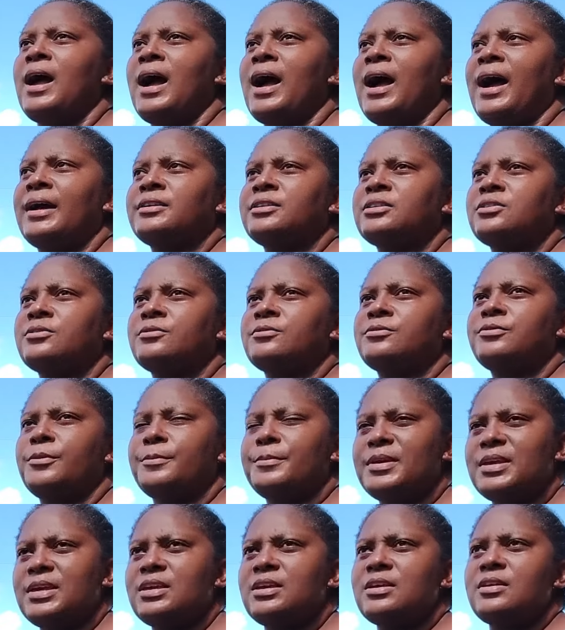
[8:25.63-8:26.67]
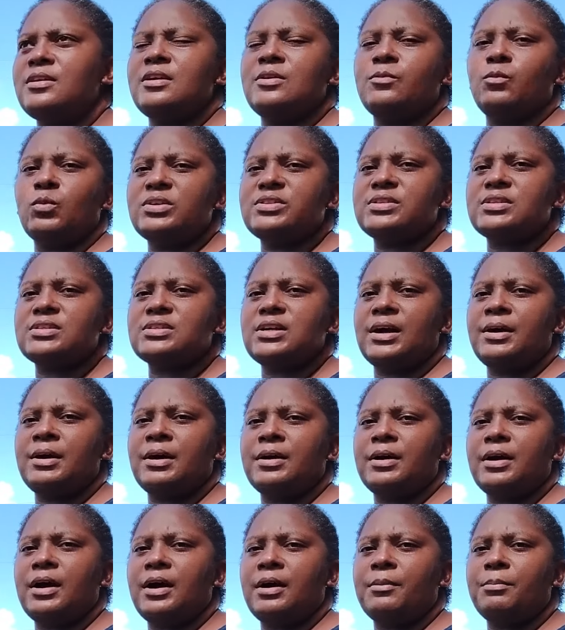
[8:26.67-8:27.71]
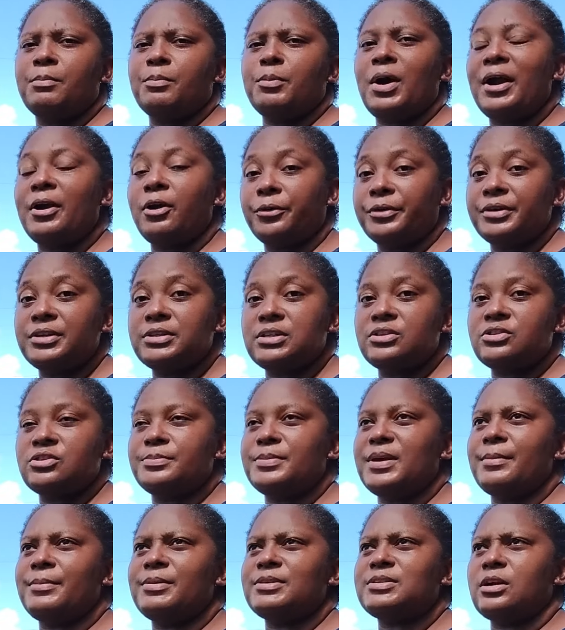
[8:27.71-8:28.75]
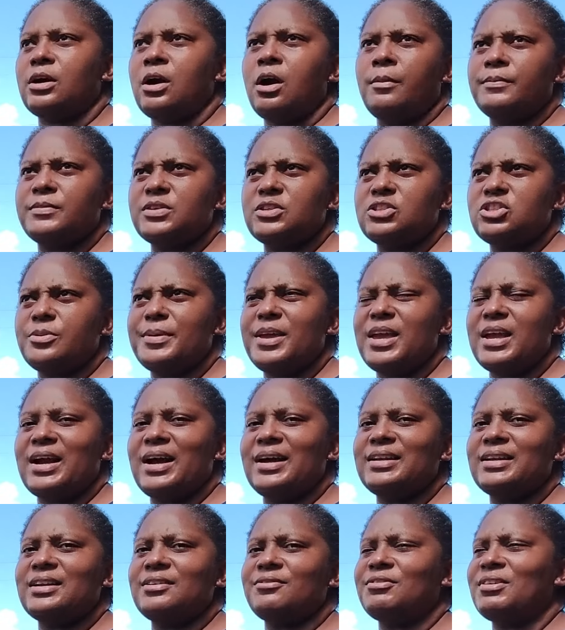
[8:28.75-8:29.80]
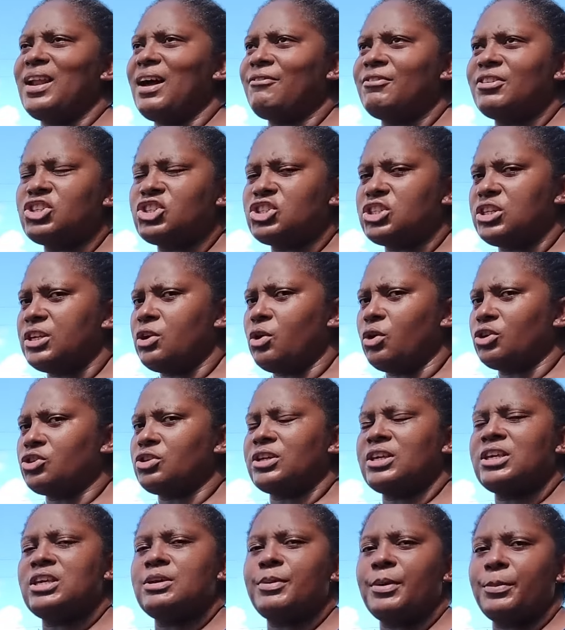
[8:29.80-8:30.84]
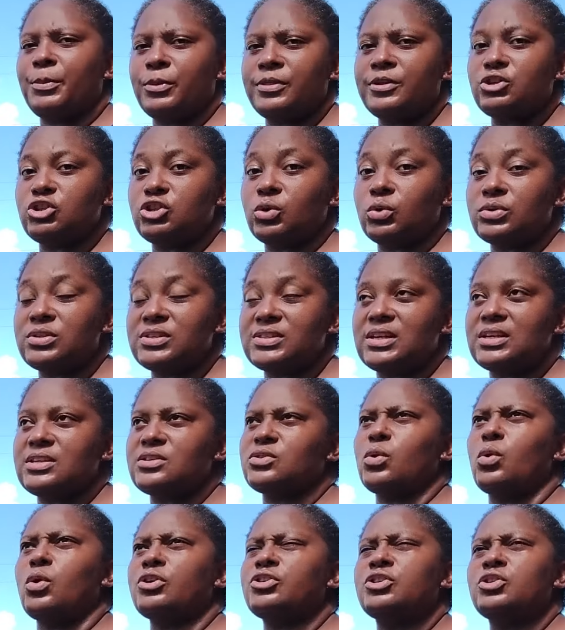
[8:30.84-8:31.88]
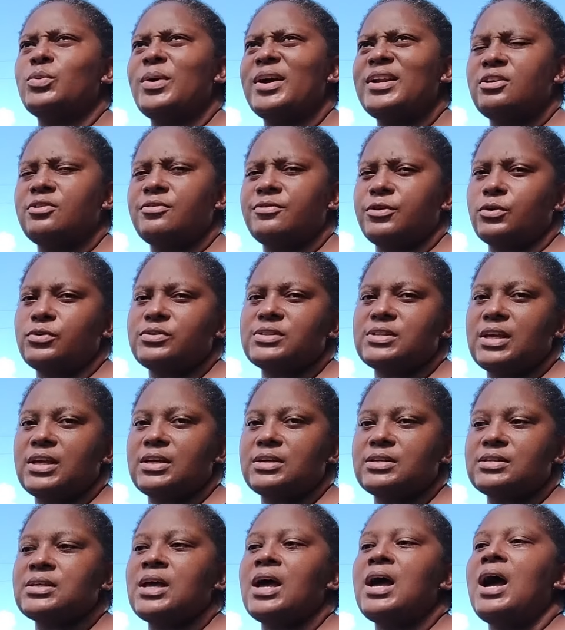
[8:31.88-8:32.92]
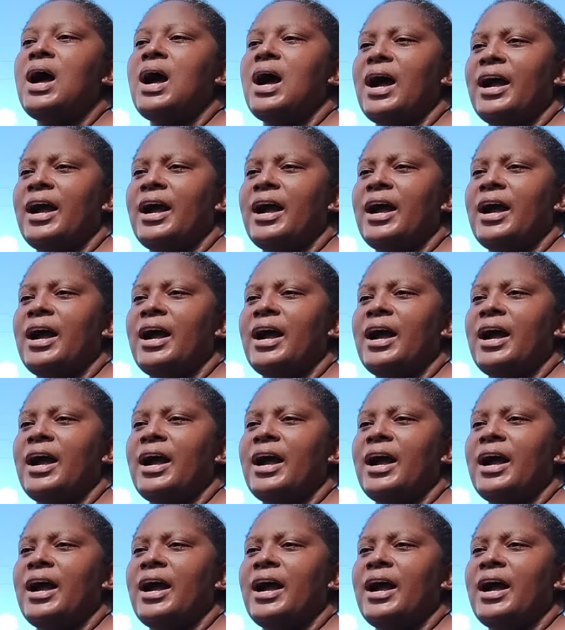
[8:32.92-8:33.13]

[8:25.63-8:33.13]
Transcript: And for me, it wasn't a priority to be able to come to Jamaica and live lavishly or to keep up with the Joneses or to do any of those things.